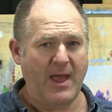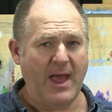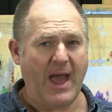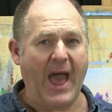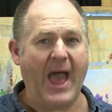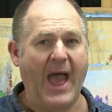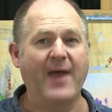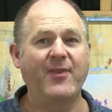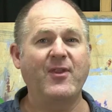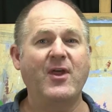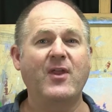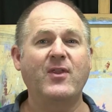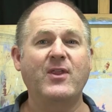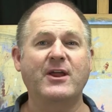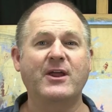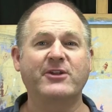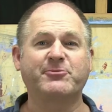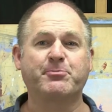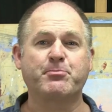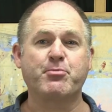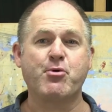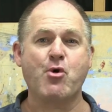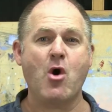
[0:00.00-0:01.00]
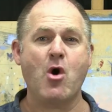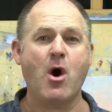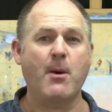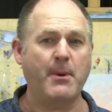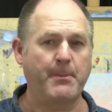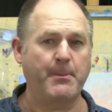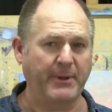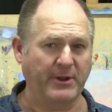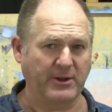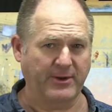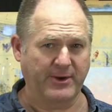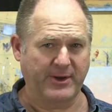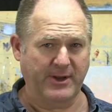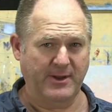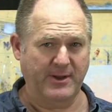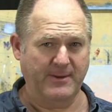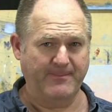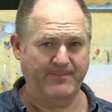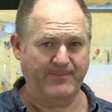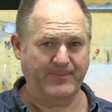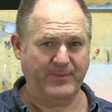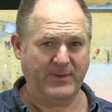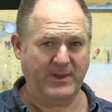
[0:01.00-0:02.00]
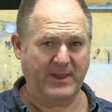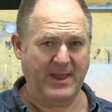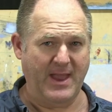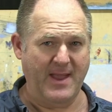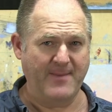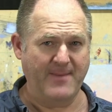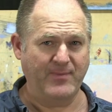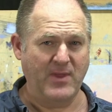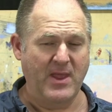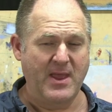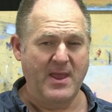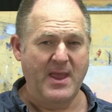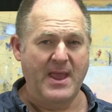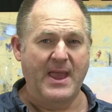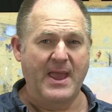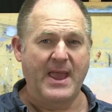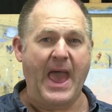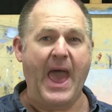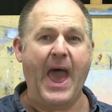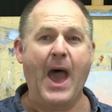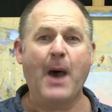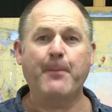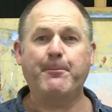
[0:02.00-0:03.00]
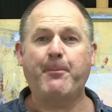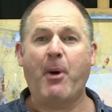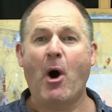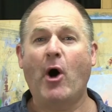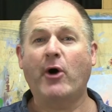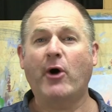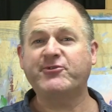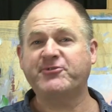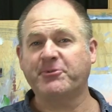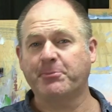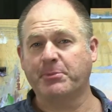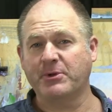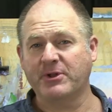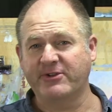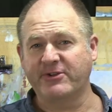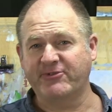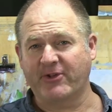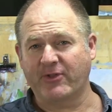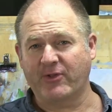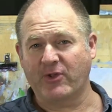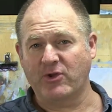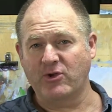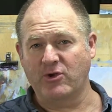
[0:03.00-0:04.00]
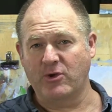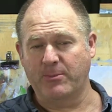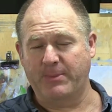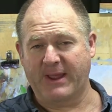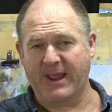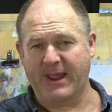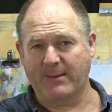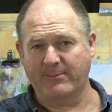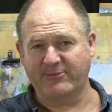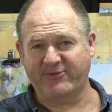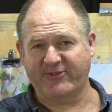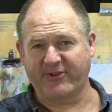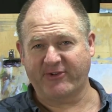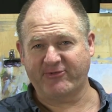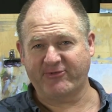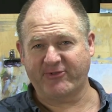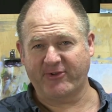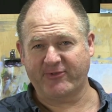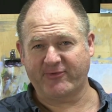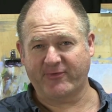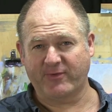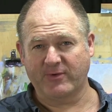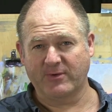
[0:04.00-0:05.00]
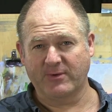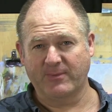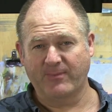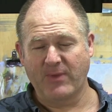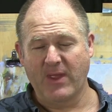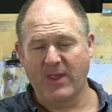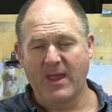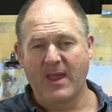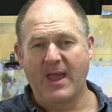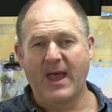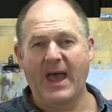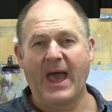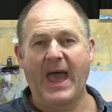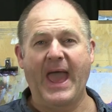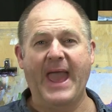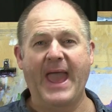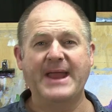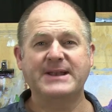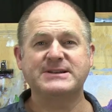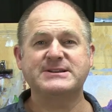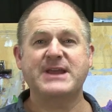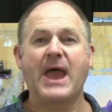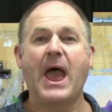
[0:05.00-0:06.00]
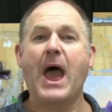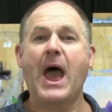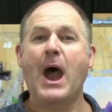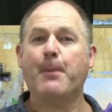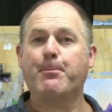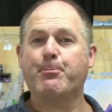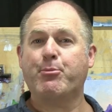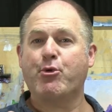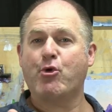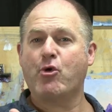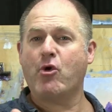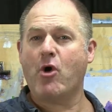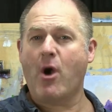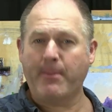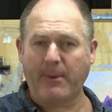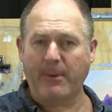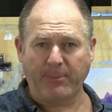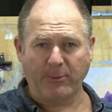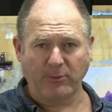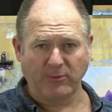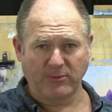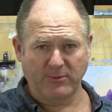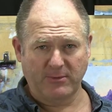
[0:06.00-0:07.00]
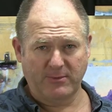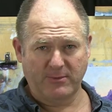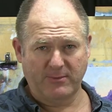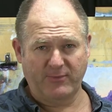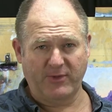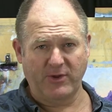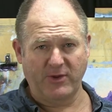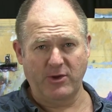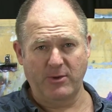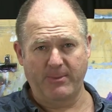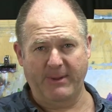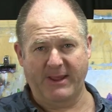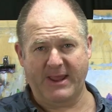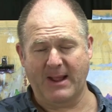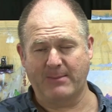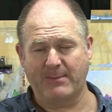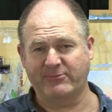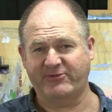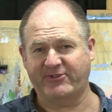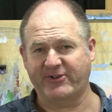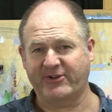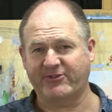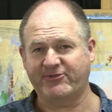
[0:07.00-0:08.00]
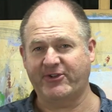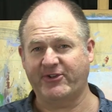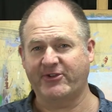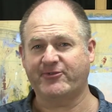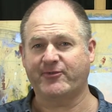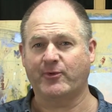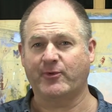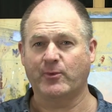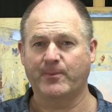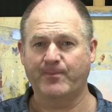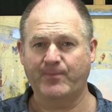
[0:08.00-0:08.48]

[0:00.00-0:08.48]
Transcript: and then there's probability, okay? How possible is it that you become successful, and how probable that you become successful?